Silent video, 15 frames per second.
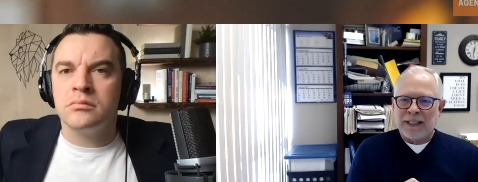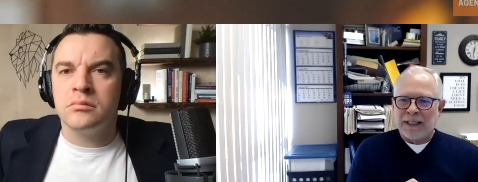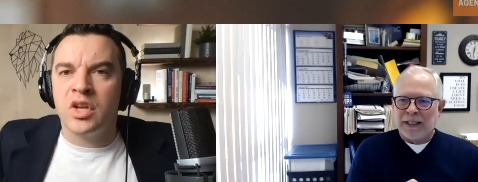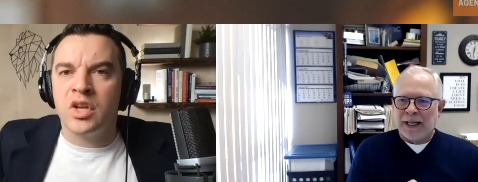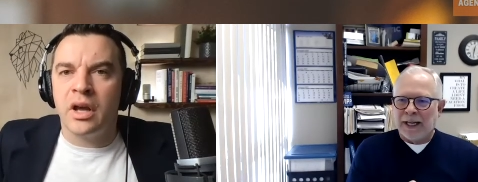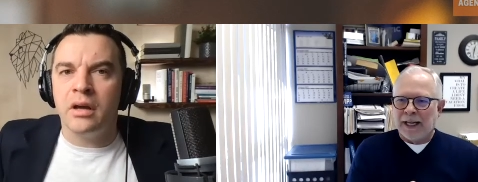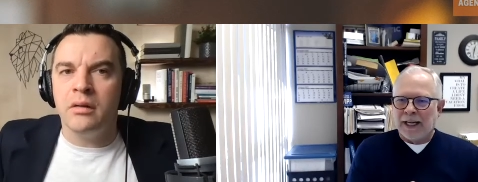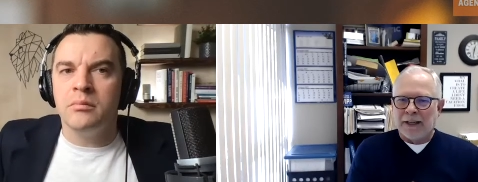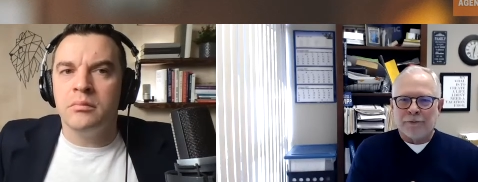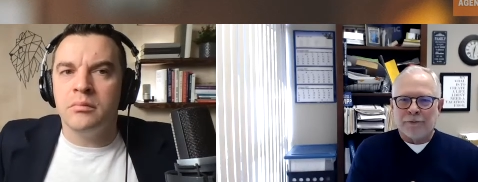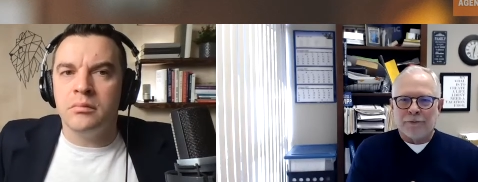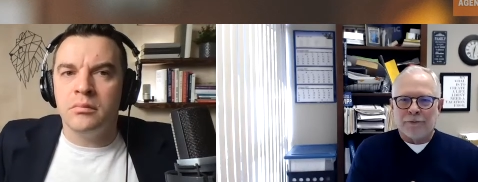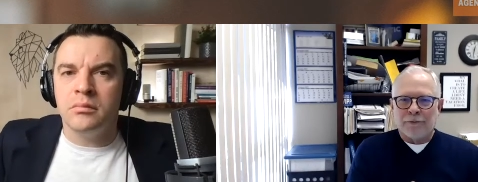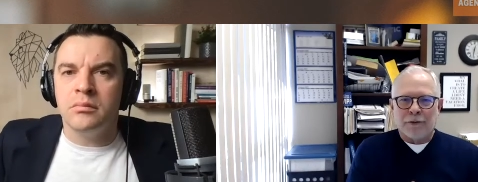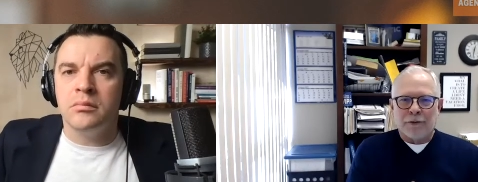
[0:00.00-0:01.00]
Speaker 1: Okay.
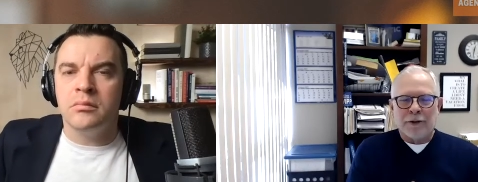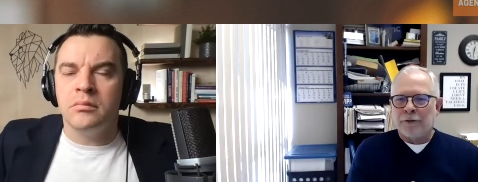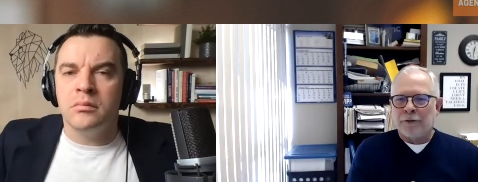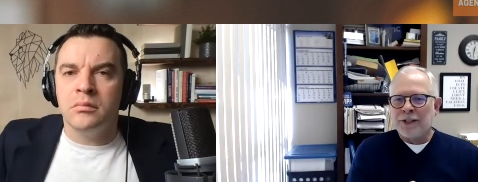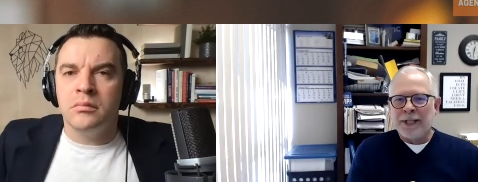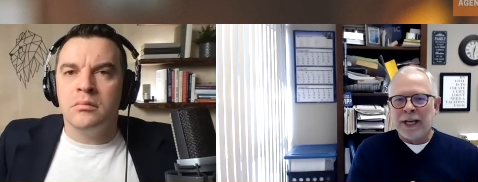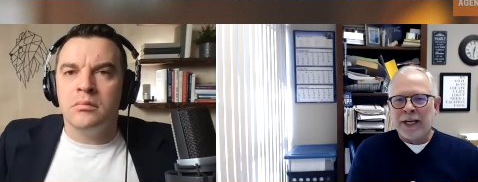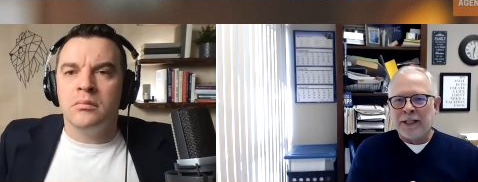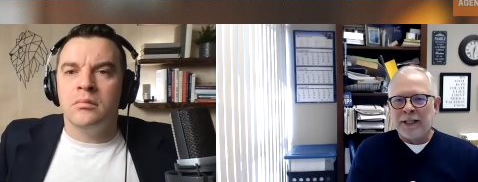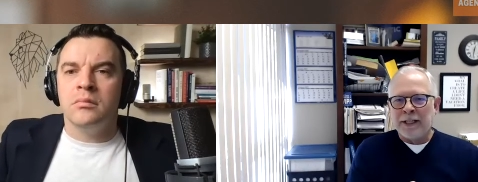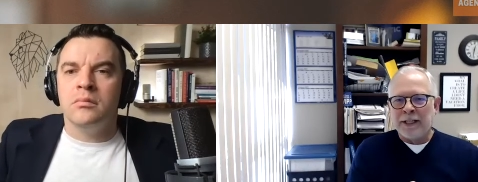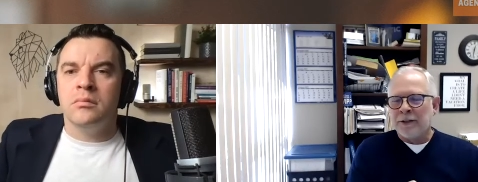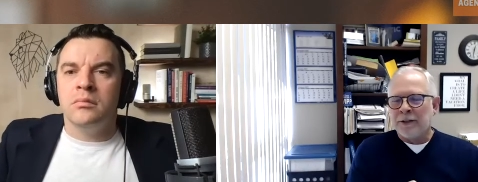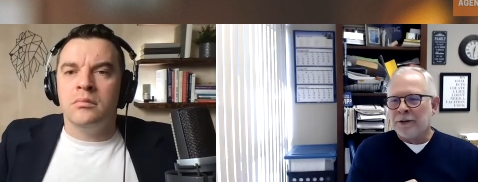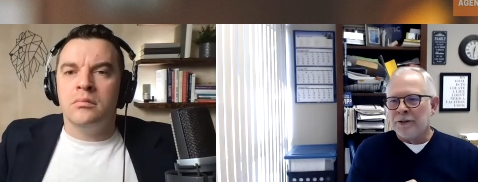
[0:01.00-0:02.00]
For the first
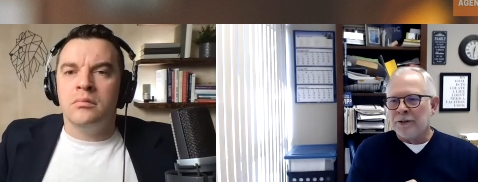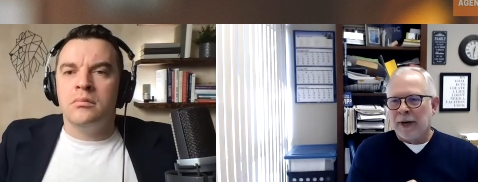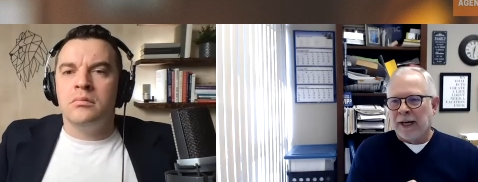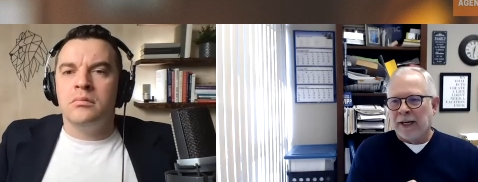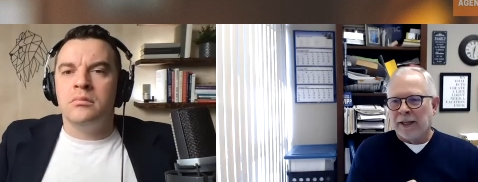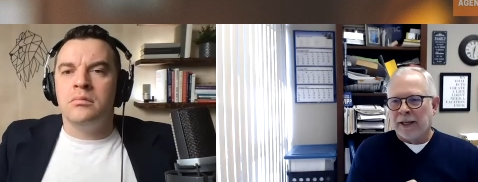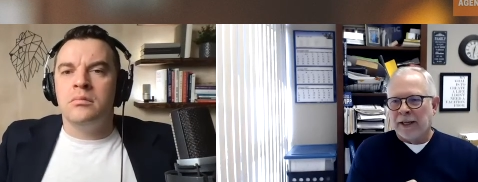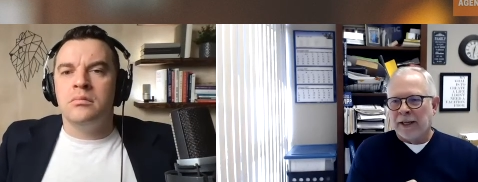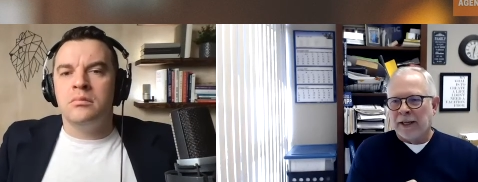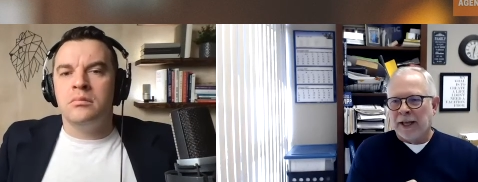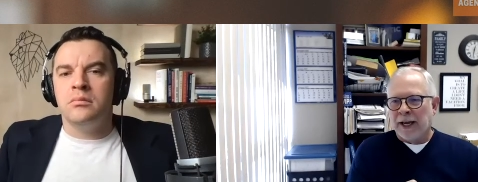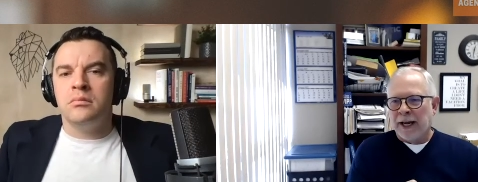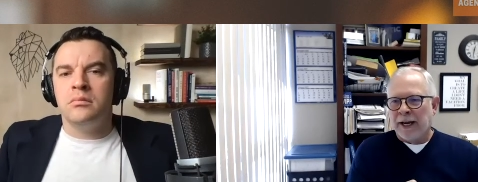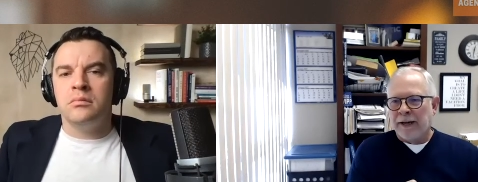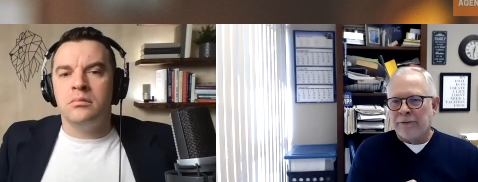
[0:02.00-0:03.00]
10 years of my
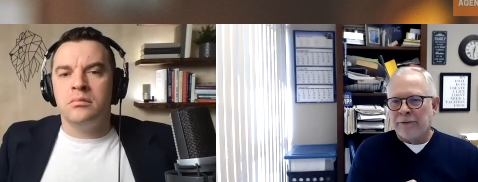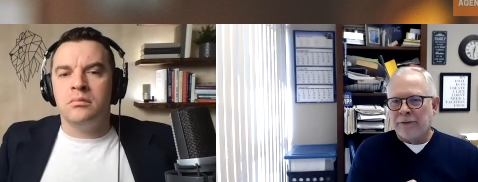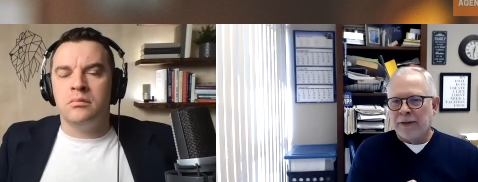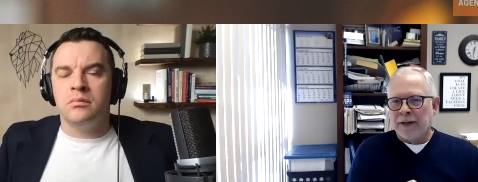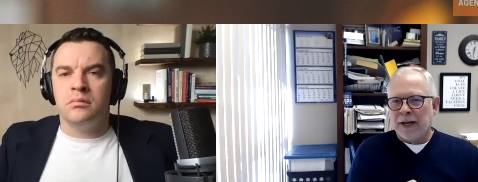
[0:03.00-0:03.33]
life,